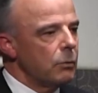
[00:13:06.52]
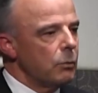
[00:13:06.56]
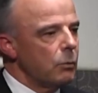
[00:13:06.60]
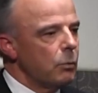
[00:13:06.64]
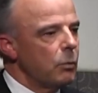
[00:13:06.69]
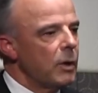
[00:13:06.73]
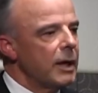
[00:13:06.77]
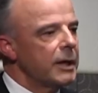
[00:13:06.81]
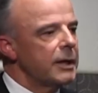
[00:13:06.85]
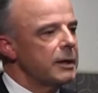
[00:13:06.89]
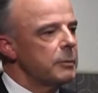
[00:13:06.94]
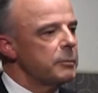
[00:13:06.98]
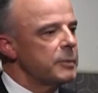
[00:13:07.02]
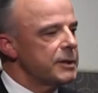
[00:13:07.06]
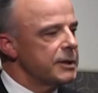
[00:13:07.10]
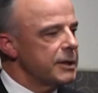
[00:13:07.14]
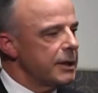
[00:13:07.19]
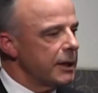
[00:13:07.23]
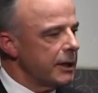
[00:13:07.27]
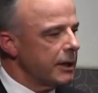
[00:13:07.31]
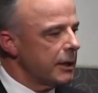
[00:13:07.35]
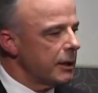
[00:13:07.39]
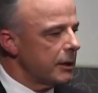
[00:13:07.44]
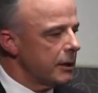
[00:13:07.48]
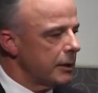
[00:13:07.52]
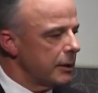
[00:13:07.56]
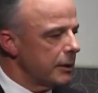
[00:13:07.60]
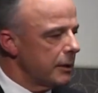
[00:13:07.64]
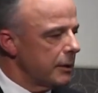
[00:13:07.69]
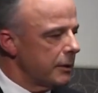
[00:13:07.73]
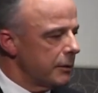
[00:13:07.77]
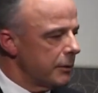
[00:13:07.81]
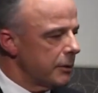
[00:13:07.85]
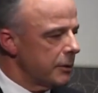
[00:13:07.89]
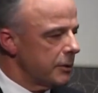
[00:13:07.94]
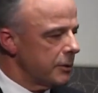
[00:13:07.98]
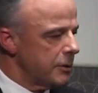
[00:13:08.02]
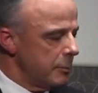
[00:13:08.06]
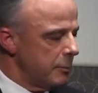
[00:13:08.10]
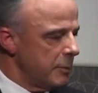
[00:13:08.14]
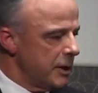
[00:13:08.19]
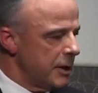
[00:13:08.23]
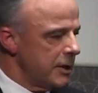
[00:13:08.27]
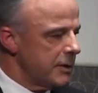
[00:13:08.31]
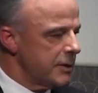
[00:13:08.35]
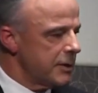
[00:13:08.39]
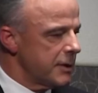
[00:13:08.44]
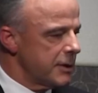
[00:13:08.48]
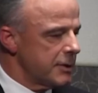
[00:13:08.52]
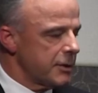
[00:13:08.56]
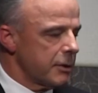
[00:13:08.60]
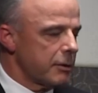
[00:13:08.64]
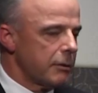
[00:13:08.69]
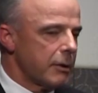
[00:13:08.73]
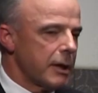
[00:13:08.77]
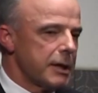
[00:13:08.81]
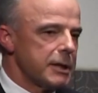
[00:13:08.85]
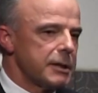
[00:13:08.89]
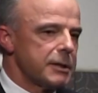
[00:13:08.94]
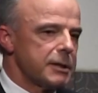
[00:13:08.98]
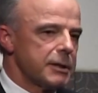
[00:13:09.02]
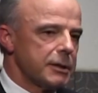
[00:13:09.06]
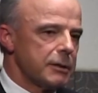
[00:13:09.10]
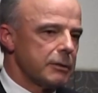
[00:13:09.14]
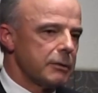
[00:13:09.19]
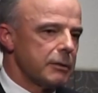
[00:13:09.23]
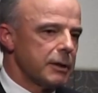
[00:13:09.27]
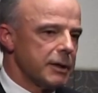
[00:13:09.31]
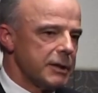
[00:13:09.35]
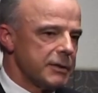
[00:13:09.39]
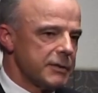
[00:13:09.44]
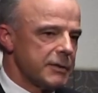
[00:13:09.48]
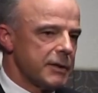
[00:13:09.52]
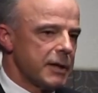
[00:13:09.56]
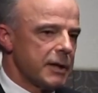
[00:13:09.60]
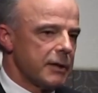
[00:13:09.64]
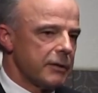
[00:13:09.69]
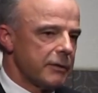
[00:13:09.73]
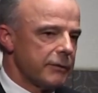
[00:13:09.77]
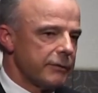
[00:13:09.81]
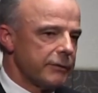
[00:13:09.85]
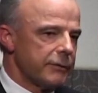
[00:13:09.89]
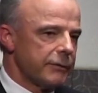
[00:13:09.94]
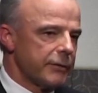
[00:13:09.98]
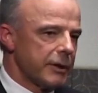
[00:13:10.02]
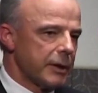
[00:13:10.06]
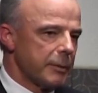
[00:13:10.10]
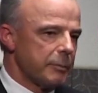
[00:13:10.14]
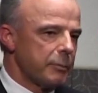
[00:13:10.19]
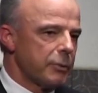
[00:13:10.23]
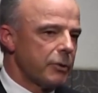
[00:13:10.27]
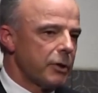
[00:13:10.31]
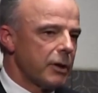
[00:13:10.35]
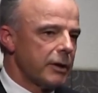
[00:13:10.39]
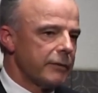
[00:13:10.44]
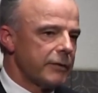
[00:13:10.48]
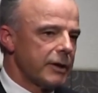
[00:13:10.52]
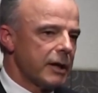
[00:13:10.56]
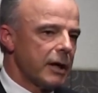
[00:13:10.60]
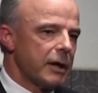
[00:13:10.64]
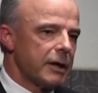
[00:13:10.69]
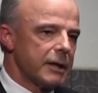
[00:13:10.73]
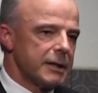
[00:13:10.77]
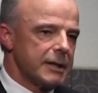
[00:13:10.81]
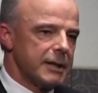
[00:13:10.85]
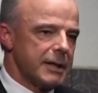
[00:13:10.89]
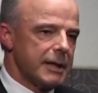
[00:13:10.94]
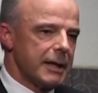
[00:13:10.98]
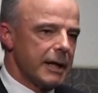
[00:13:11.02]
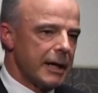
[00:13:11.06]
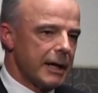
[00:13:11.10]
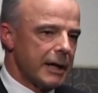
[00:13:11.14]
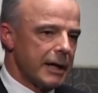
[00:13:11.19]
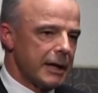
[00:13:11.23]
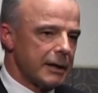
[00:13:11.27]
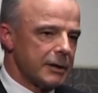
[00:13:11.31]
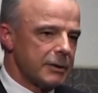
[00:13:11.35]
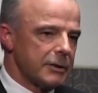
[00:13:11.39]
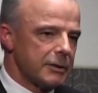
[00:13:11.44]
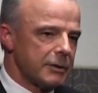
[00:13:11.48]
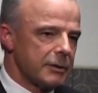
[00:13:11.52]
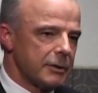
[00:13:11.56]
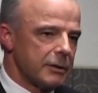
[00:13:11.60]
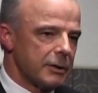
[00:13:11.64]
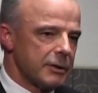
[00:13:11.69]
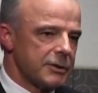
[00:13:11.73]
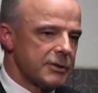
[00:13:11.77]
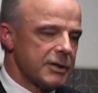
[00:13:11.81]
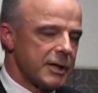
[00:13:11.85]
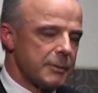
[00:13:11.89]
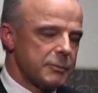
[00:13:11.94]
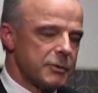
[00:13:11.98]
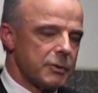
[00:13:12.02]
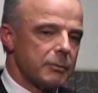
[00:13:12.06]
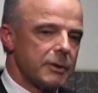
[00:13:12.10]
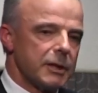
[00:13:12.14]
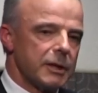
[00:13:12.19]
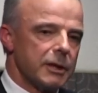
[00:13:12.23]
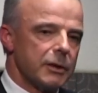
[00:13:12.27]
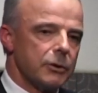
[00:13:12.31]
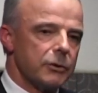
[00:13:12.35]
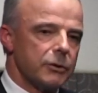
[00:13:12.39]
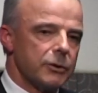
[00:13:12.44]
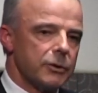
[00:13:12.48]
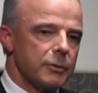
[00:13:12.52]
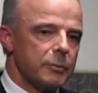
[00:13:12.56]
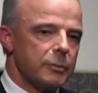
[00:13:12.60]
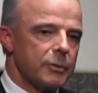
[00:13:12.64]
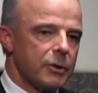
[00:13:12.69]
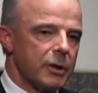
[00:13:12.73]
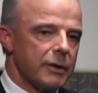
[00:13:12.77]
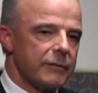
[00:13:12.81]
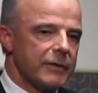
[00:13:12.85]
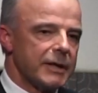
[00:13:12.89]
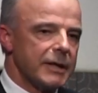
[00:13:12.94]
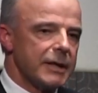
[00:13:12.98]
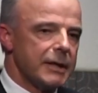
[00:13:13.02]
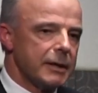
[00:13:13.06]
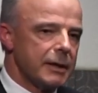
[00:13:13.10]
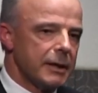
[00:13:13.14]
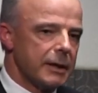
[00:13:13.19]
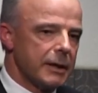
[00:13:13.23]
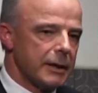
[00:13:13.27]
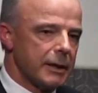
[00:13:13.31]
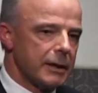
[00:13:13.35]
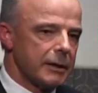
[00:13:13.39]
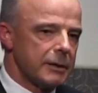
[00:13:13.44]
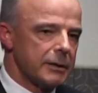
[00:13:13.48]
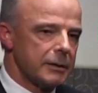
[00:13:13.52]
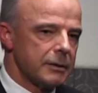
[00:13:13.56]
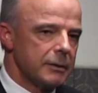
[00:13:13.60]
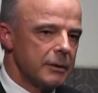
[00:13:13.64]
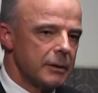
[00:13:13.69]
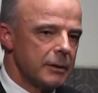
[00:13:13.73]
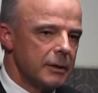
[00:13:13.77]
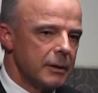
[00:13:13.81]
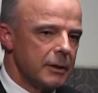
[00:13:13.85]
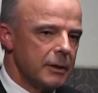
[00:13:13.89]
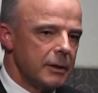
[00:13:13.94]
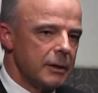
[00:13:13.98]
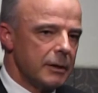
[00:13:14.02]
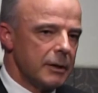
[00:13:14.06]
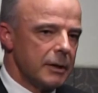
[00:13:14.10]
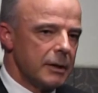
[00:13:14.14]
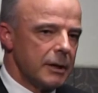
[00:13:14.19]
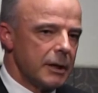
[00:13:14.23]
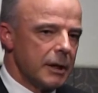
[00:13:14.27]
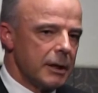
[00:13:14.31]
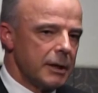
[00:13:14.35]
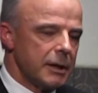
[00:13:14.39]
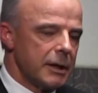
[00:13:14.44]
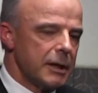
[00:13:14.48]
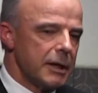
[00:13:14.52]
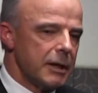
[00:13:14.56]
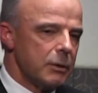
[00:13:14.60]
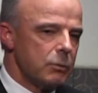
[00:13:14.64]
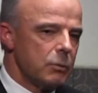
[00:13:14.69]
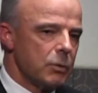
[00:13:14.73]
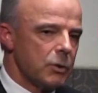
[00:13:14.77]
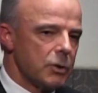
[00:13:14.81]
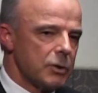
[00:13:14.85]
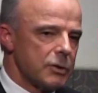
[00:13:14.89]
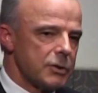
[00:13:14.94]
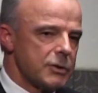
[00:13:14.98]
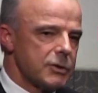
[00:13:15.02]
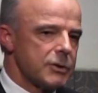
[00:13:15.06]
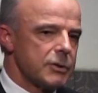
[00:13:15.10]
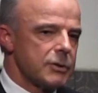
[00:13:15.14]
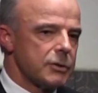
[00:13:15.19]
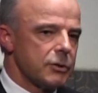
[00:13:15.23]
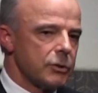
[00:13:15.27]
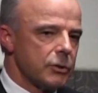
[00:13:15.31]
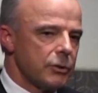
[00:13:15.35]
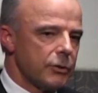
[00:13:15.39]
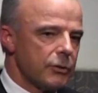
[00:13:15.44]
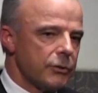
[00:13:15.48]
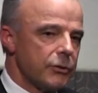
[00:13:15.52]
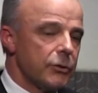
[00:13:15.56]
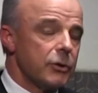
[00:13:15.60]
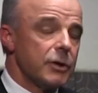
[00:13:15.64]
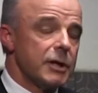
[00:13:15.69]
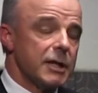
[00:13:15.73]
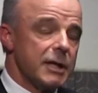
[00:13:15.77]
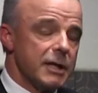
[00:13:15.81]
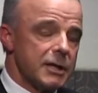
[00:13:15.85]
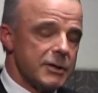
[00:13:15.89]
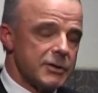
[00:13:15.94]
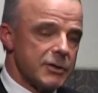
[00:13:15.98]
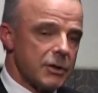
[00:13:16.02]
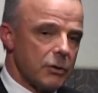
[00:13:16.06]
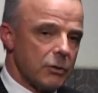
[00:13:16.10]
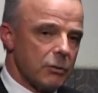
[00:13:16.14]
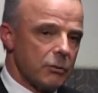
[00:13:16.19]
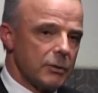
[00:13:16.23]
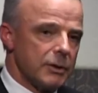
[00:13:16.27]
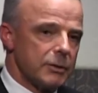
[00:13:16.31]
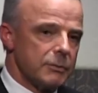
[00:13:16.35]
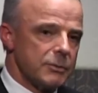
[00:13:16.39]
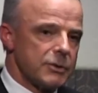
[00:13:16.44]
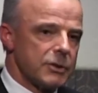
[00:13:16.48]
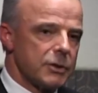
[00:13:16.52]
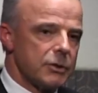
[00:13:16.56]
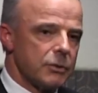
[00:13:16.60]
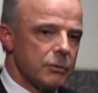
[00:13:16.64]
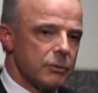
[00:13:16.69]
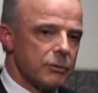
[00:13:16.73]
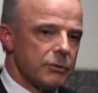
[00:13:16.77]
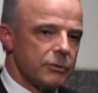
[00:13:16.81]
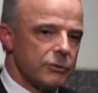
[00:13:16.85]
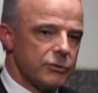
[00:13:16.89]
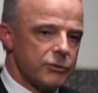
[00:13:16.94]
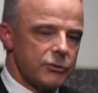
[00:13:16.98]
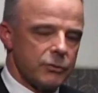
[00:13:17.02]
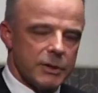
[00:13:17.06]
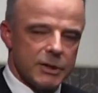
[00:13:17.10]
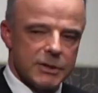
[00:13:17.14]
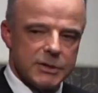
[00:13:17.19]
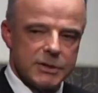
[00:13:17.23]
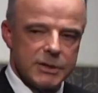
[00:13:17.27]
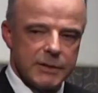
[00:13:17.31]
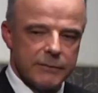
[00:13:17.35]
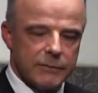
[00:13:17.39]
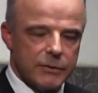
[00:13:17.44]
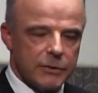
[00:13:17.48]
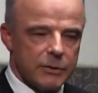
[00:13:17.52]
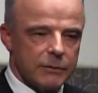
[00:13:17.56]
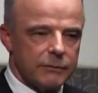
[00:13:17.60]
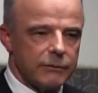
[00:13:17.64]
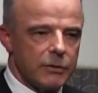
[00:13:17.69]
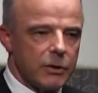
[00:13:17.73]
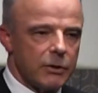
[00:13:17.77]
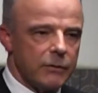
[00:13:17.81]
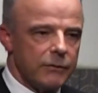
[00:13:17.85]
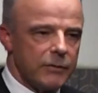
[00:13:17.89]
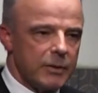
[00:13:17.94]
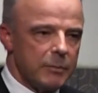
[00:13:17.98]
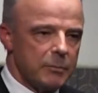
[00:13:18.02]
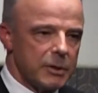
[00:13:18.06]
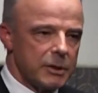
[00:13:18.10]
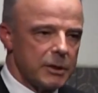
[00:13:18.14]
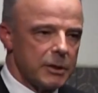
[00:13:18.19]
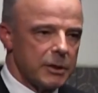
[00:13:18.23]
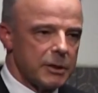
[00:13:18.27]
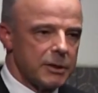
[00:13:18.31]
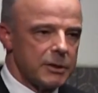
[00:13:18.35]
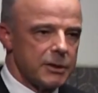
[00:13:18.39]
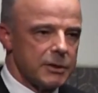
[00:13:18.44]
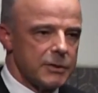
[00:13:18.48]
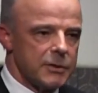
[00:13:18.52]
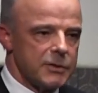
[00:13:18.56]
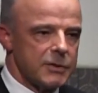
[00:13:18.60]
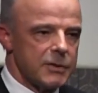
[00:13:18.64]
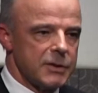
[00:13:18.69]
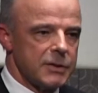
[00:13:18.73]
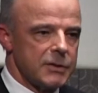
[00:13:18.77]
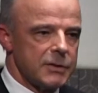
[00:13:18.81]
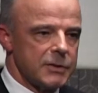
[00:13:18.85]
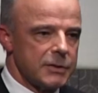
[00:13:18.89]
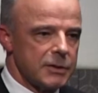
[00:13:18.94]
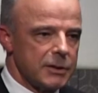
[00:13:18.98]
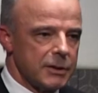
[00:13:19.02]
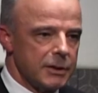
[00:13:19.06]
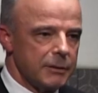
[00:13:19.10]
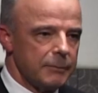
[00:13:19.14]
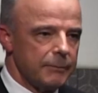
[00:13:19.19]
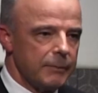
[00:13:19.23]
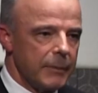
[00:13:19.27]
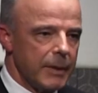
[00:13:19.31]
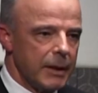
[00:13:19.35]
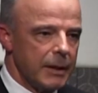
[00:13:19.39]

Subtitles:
One in particular that to me says a great deal is that of Private I.D. Hart. I subsequently learned Private Ian Hart, and he was 30 years old. He was killed on the 27th of November 1916.